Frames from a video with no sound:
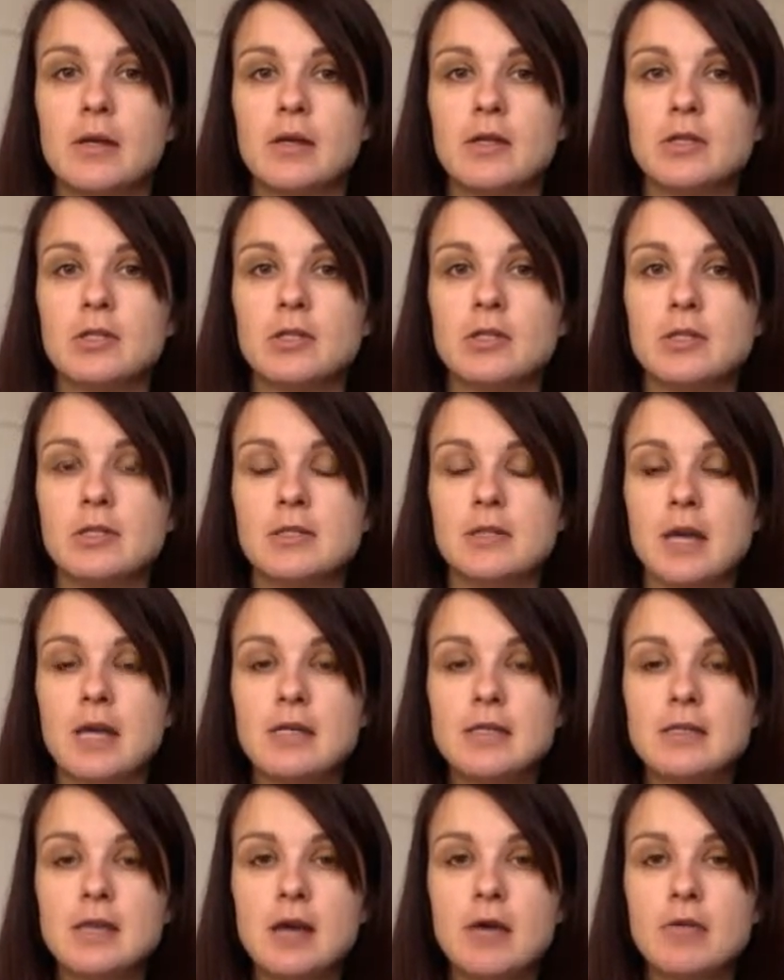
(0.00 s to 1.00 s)
She
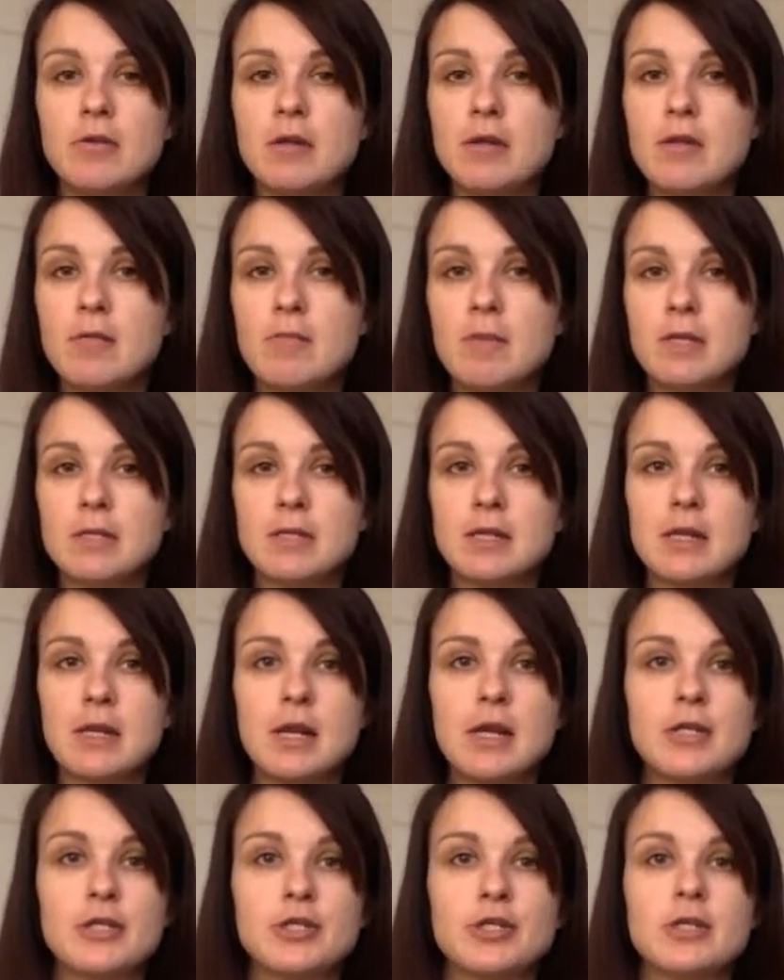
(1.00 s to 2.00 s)
sat down in the mitten
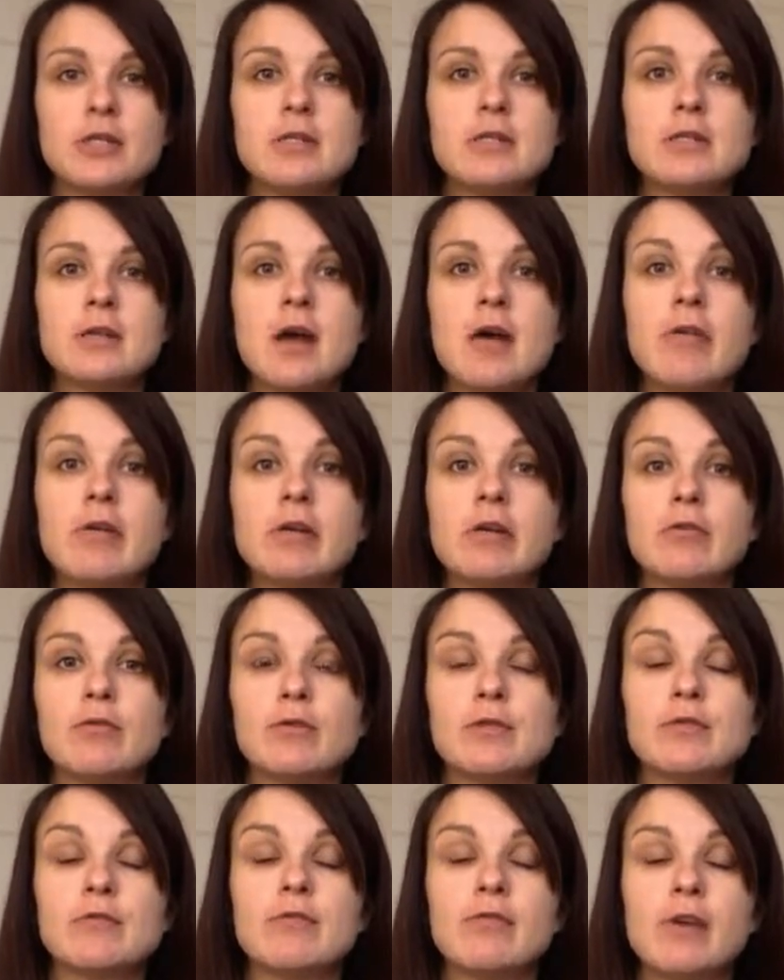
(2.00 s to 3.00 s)
and she discovered it
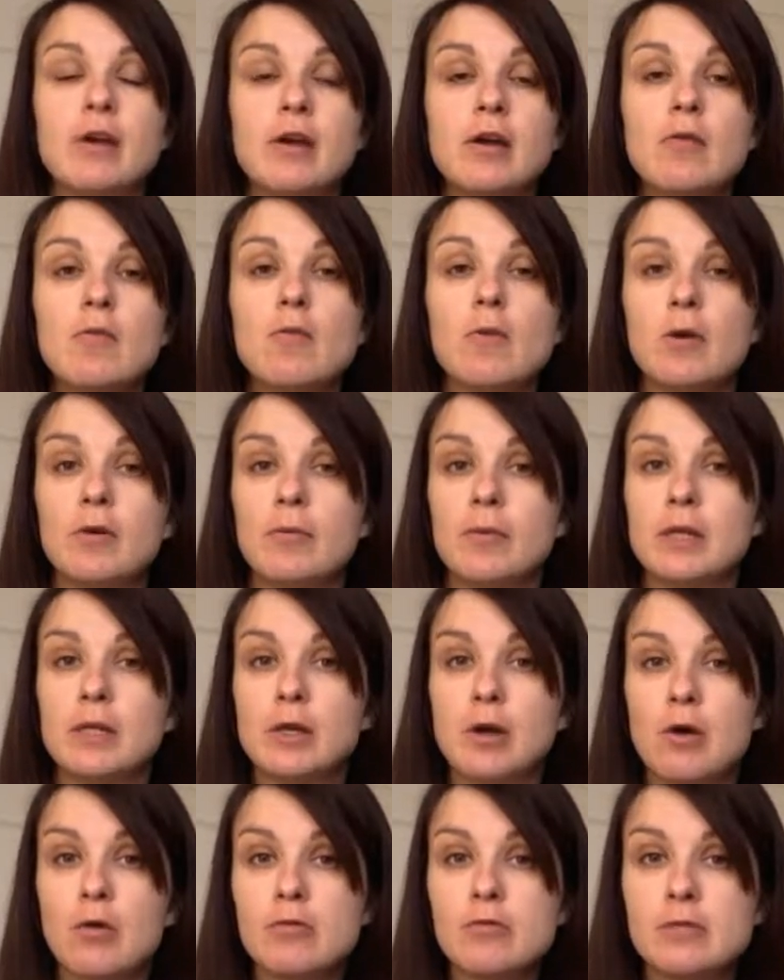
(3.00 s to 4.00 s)
was very warm and
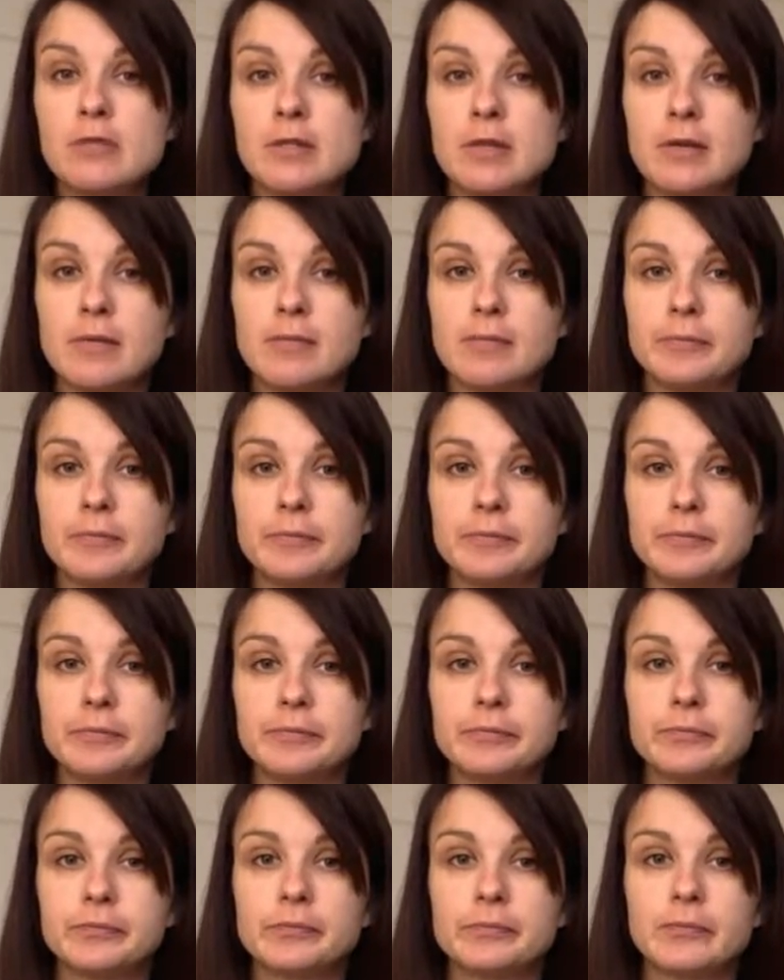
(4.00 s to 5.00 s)
cozy.
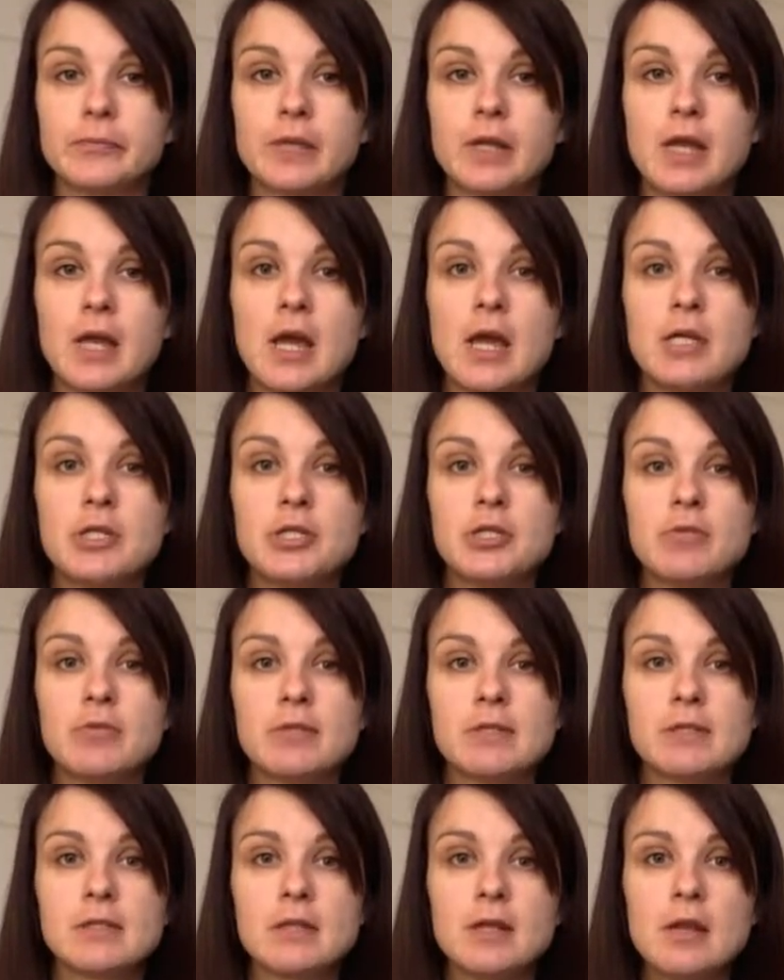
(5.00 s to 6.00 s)
As she
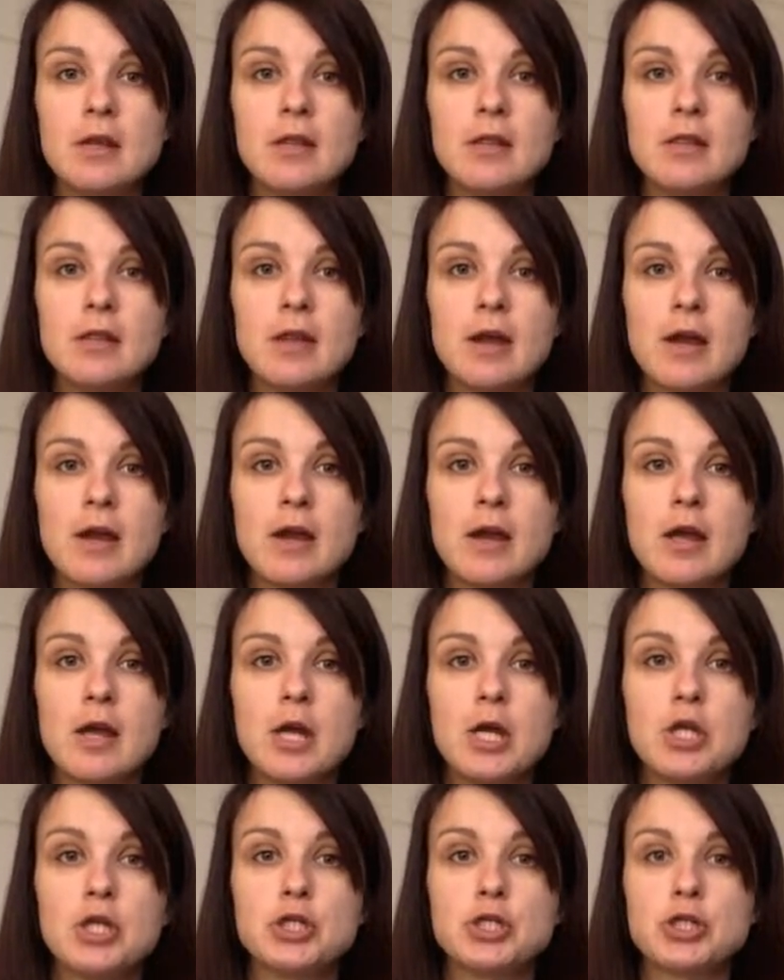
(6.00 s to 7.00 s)
was sitting there,
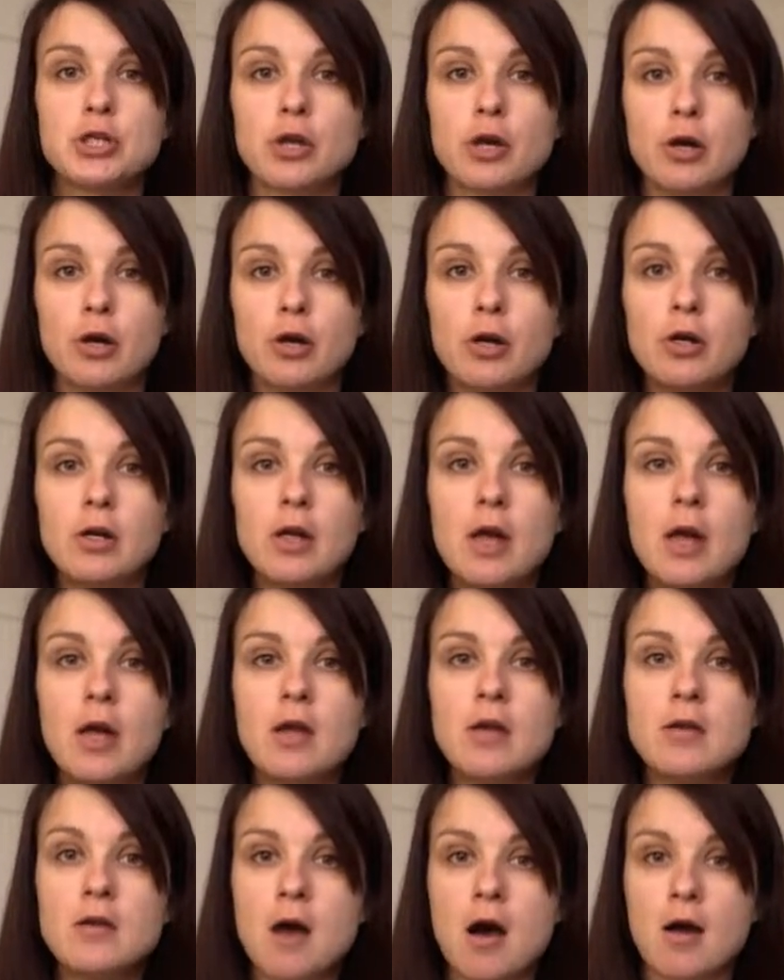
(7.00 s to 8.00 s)
she heard a
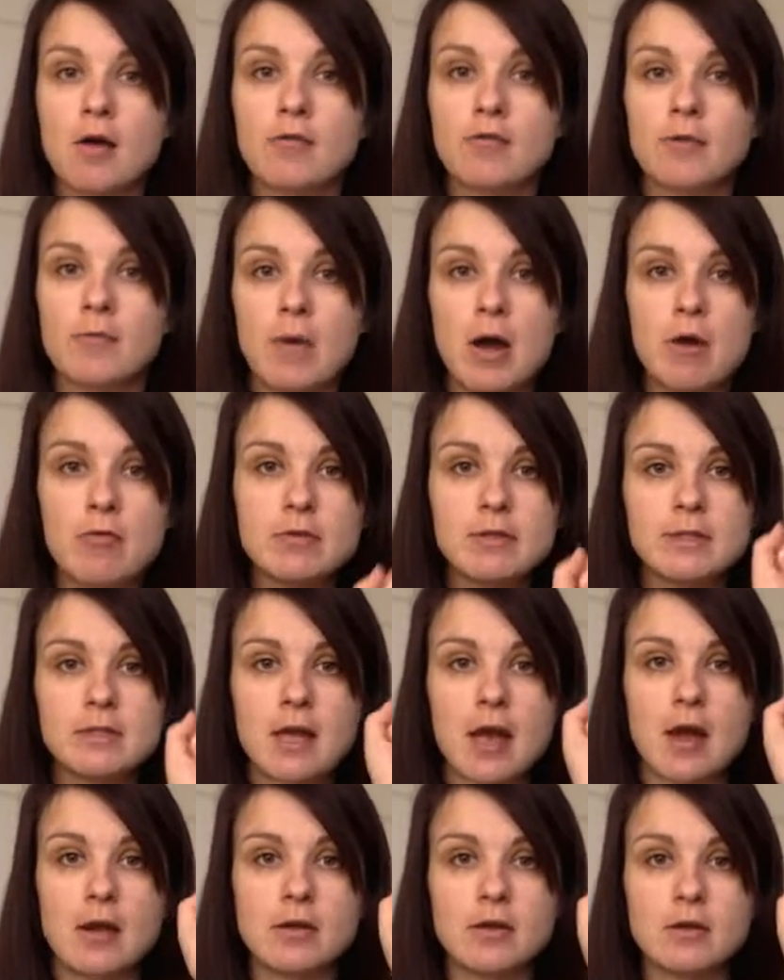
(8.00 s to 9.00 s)
knock from
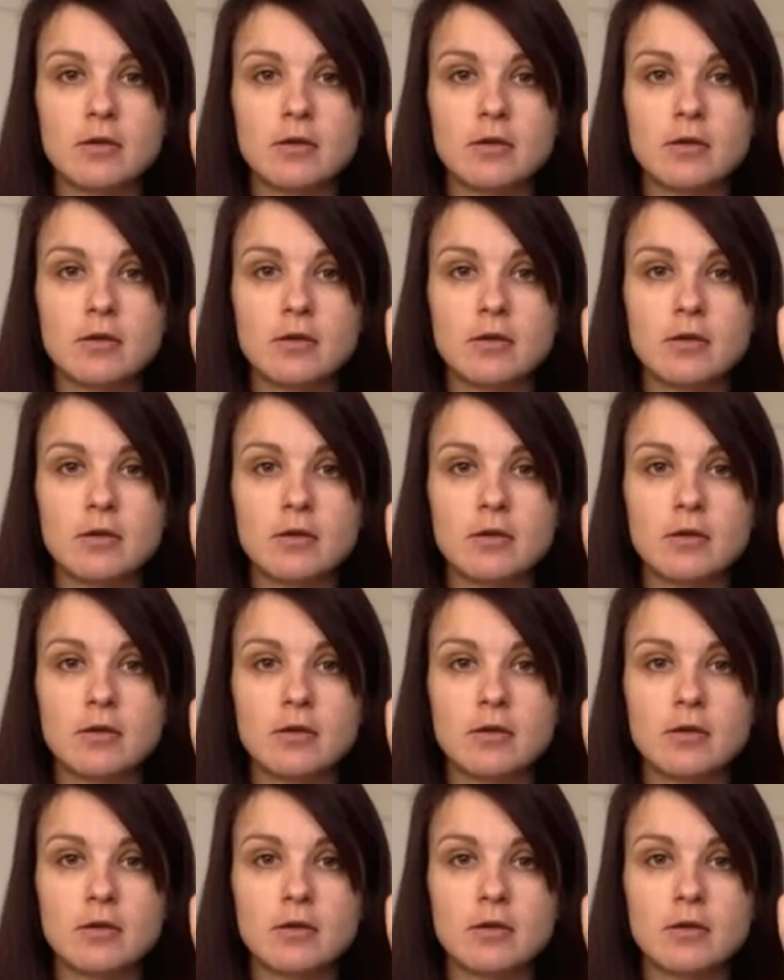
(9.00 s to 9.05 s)
outside